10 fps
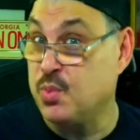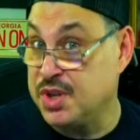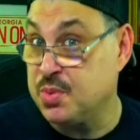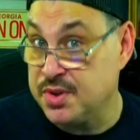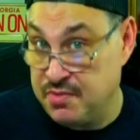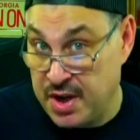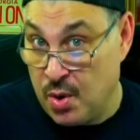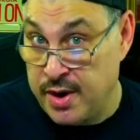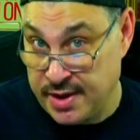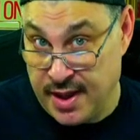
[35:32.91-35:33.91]
which was
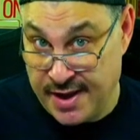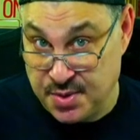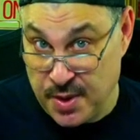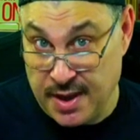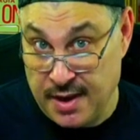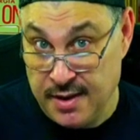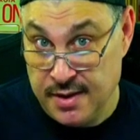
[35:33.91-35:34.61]
recorded last week.